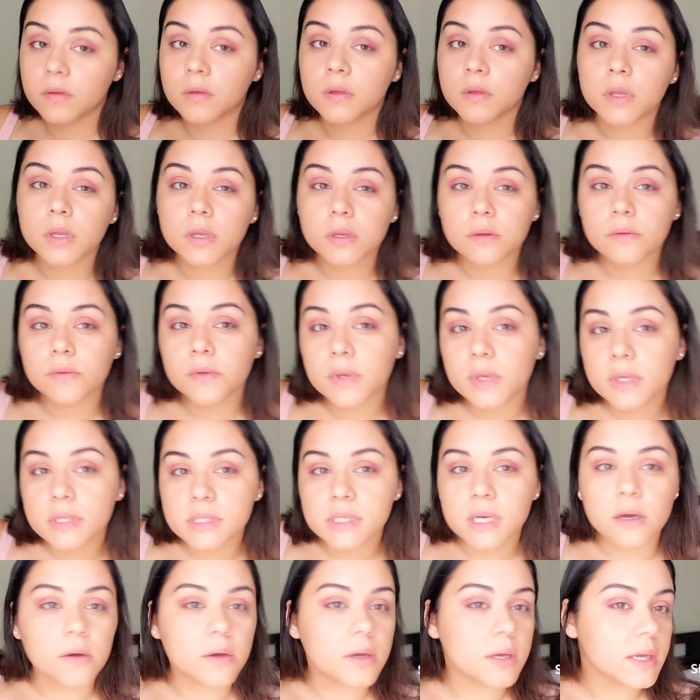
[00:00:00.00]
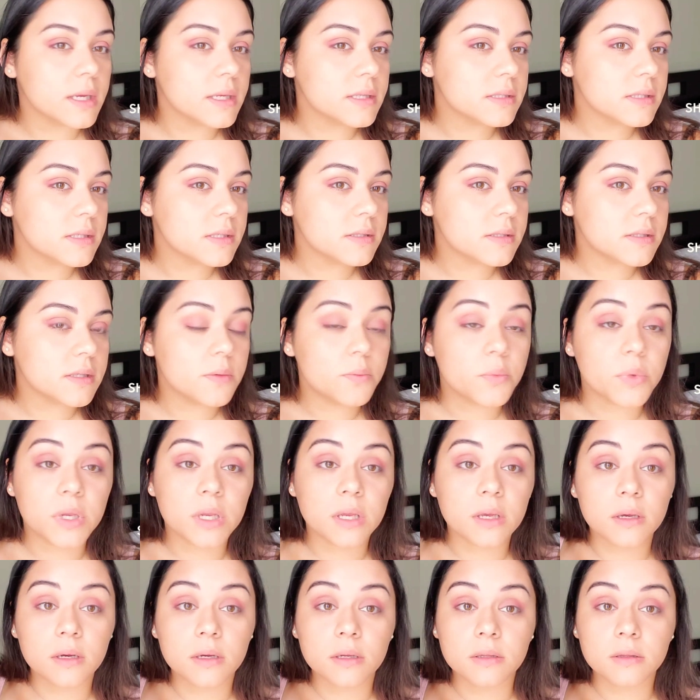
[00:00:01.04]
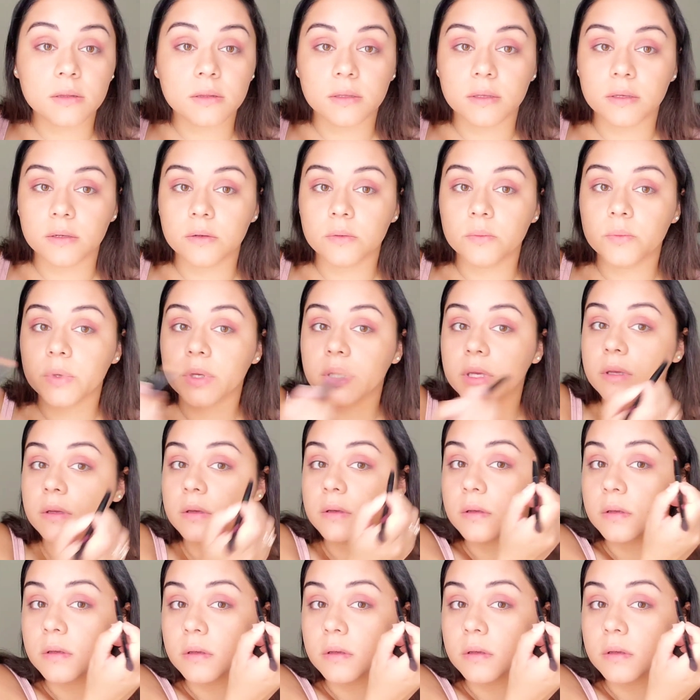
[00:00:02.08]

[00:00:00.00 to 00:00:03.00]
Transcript: You can tell it did deepen it a little bit.